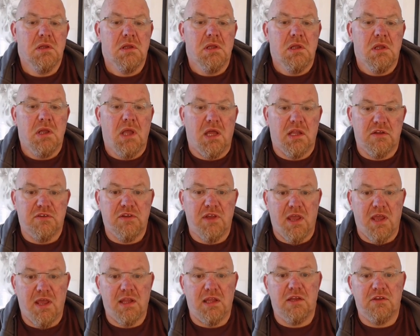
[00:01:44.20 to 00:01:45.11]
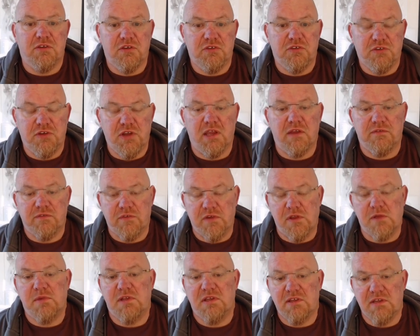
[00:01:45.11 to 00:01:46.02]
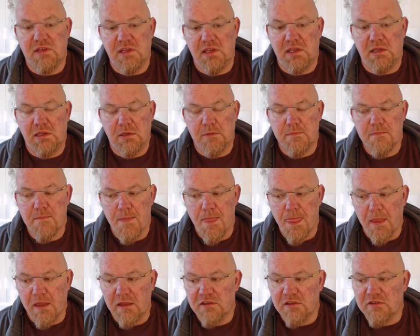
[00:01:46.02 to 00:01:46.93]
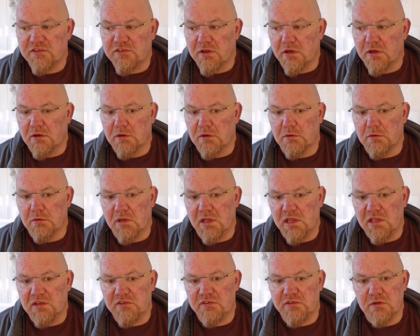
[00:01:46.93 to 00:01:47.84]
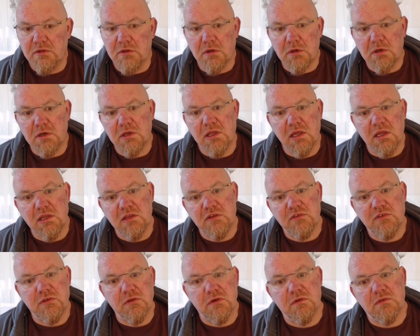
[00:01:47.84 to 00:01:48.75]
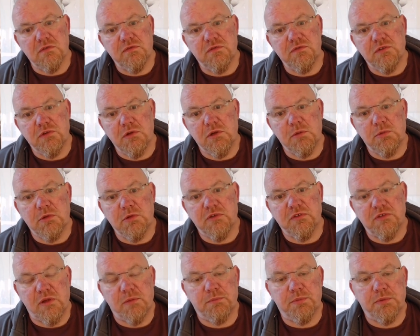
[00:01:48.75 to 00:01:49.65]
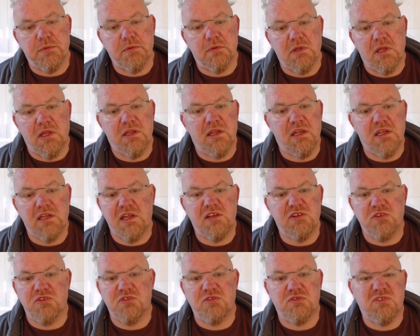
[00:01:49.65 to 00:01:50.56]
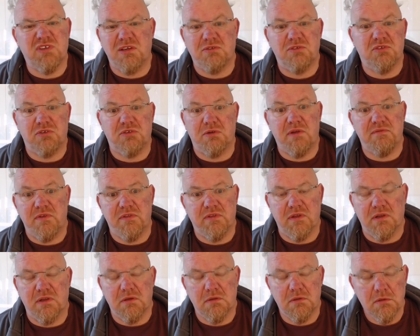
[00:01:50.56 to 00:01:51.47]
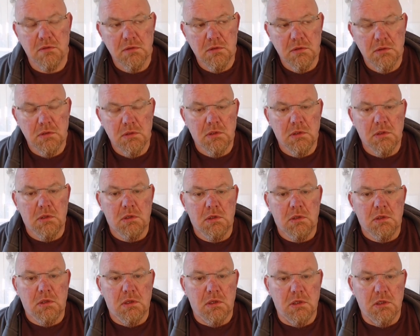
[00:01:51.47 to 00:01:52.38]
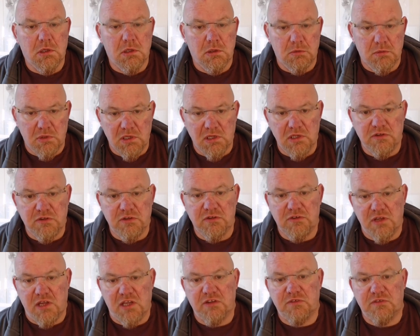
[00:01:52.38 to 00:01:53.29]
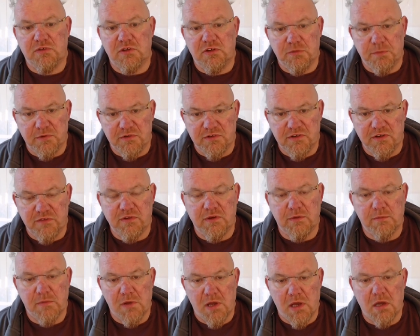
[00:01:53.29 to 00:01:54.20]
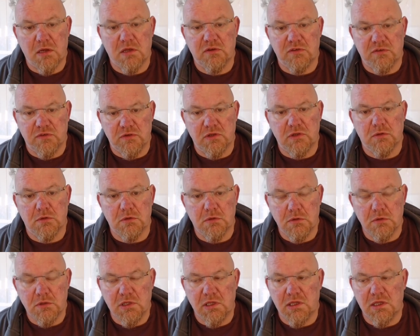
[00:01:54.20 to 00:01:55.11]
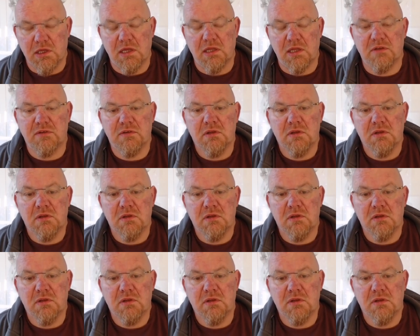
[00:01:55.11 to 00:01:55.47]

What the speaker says: and tell it to check vitamin D. So it's not a case of doing a blood sample and then that just tells you everything. You need to test for the specific markers that you're looking at,